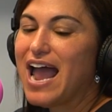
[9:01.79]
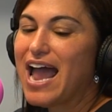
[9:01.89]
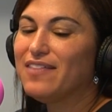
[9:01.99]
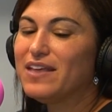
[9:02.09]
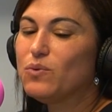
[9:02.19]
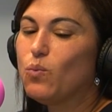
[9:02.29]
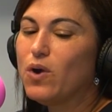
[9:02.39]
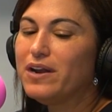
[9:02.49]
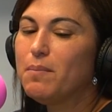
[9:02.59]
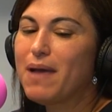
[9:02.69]
And then
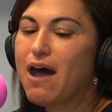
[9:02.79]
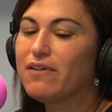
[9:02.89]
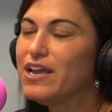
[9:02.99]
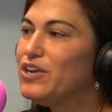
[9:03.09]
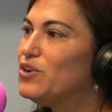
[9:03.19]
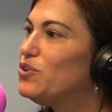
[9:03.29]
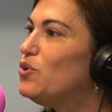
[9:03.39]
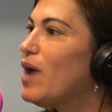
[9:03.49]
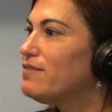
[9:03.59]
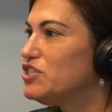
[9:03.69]
what about,
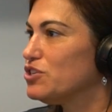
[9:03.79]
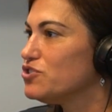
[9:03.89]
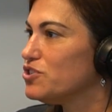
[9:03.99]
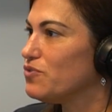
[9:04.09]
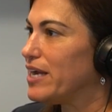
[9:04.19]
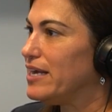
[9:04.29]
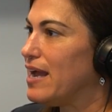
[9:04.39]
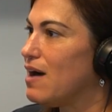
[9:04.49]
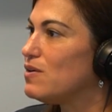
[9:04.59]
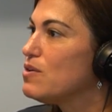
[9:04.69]
you have children right
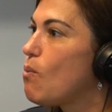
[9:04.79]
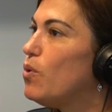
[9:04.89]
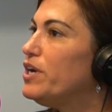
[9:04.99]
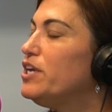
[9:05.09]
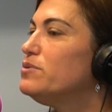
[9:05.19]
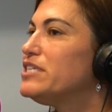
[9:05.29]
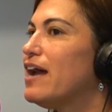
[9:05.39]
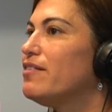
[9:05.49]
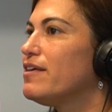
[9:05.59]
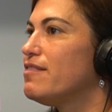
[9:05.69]
now. What are you
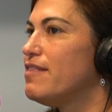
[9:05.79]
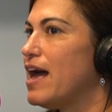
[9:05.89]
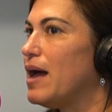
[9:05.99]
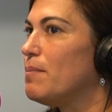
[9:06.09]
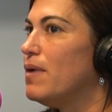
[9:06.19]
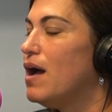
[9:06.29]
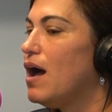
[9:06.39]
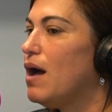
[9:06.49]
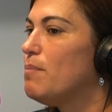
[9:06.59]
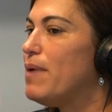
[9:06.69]
telling them
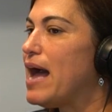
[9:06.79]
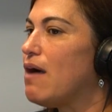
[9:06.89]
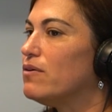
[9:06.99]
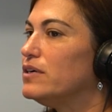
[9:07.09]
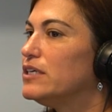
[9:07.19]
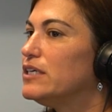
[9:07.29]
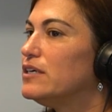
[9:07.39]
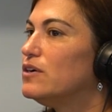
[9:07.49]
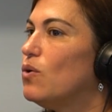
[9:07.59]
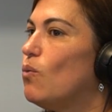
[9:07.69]
about
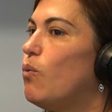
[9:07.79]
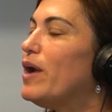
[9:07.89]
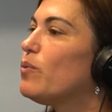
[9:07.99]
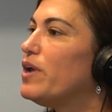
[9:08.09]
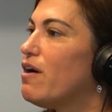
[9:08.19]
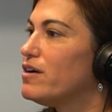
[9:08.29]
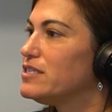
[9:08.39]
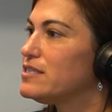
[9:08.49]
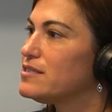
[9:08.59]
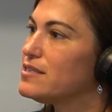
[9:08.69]
where we are
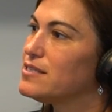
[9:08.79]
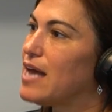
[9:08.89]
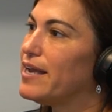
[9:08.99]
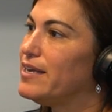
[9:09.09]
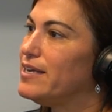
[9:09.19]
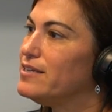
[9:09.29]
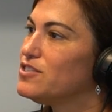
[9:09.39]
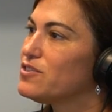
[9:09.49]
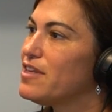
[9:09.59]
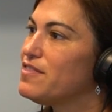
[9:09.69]
as a society
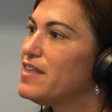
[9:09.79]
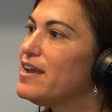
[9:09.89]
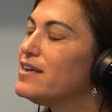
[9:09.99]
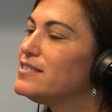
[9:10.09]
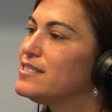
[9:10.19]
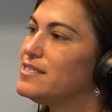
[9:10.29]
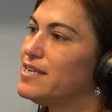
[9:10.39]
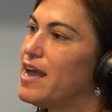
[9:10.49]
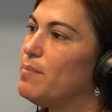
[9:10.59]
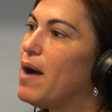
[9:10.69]
so that they can
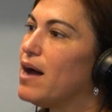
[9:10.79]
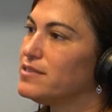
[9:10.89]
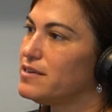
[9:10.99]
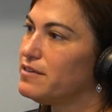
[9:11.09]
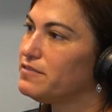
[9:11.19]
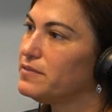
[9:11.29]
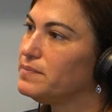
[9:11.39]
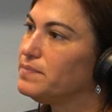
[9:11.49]
stay positive?